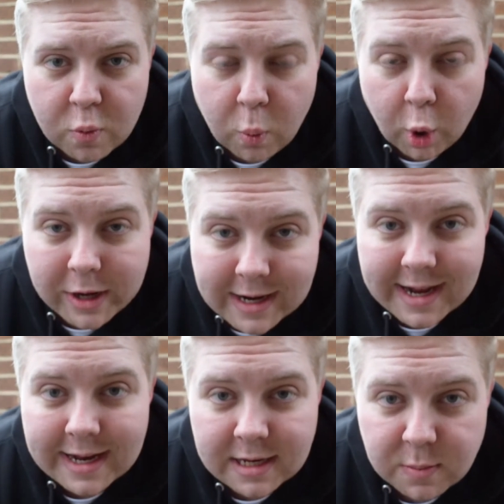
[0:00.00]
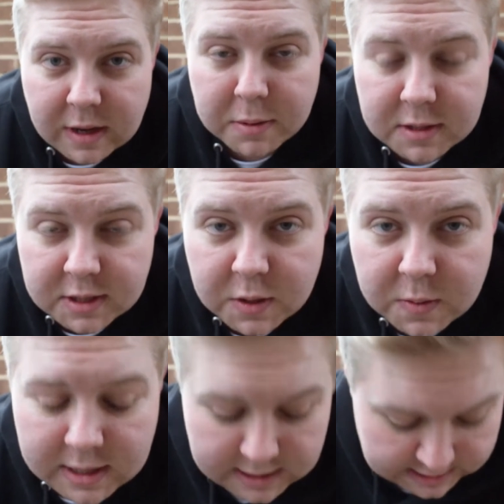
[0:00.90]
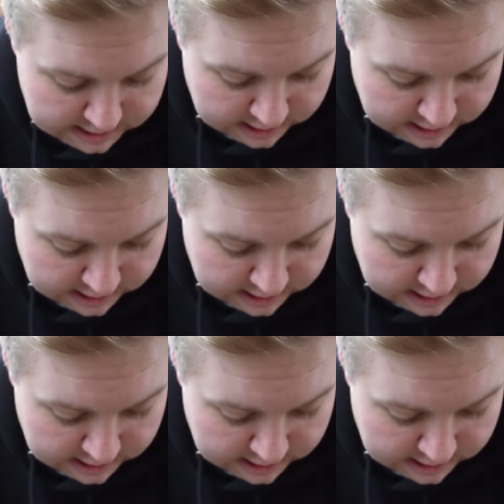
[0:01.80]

what you need to be able to do this.